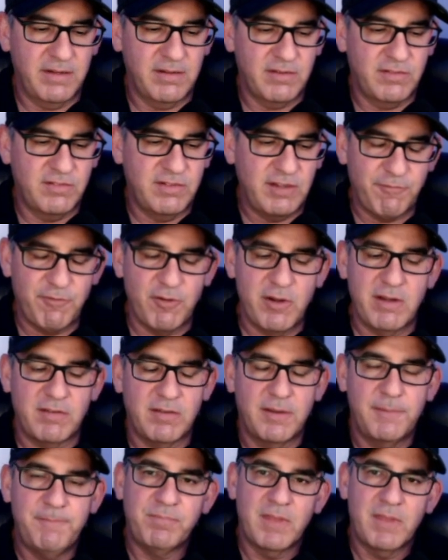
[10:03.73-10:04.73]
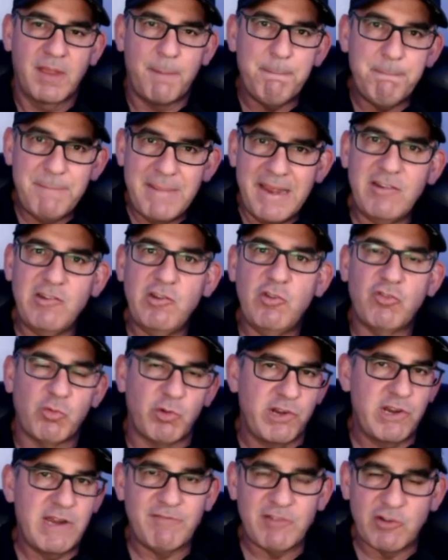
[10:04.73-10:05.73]
different menus
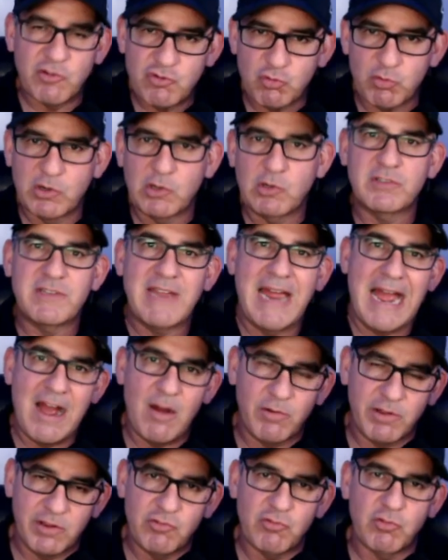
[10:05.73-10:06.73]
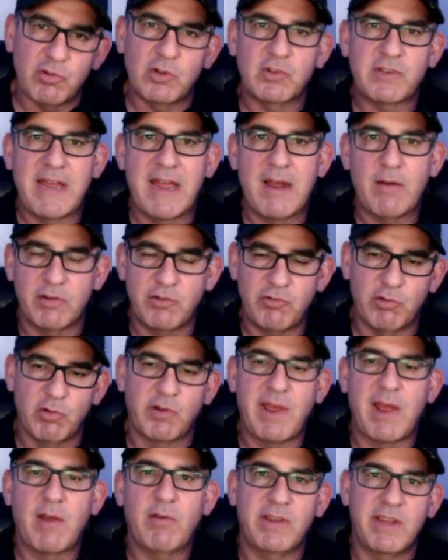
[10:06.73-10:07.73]
where you have to drill down and drill down and drill
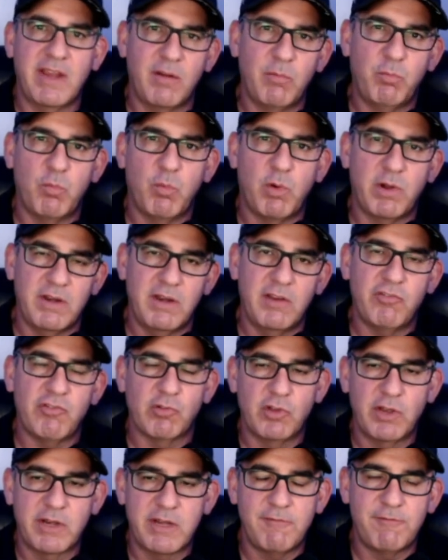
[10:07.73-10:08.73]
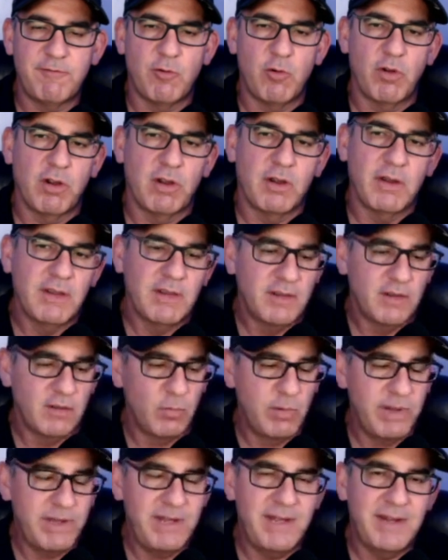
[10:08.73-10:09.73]
down to get what it is you're looking for.
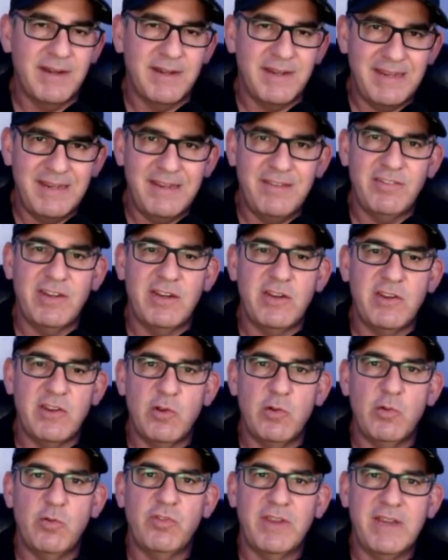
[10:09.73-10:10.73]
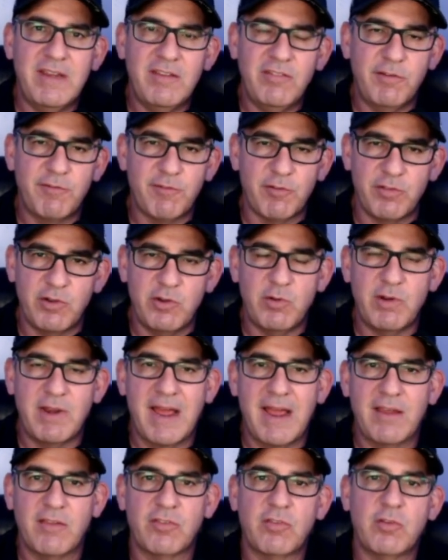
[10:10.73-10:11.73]
We need it easy to use, easy for the new
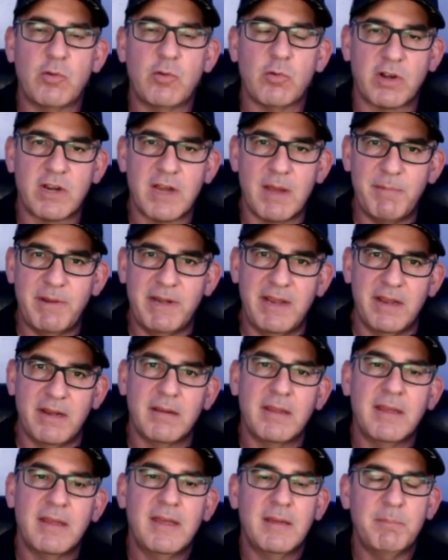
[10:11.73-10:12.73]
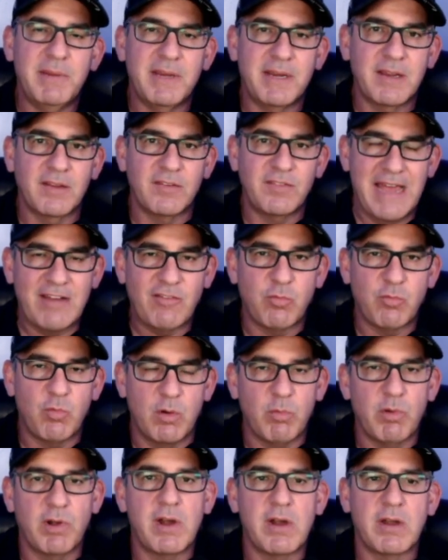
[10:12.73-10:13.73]
guys who are coming in, because that's
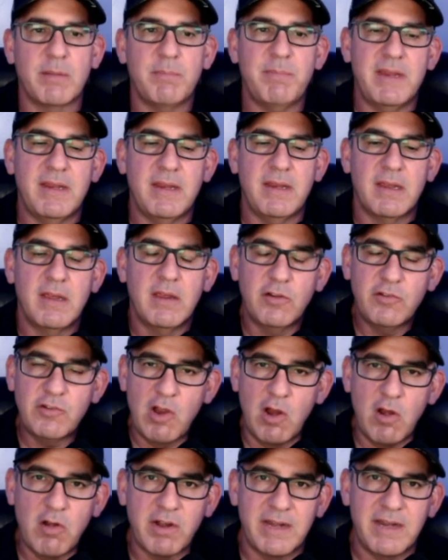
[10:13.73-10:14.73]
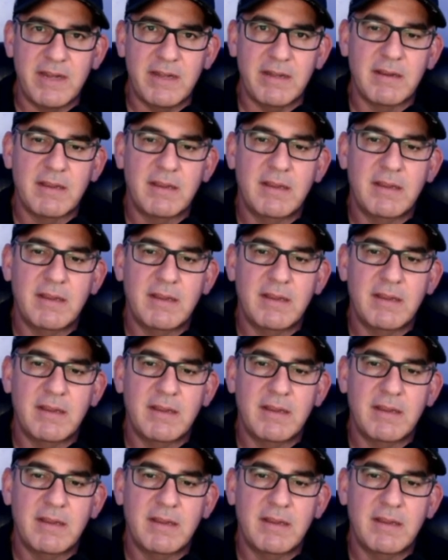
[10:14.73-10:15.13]
what we're going to be targeting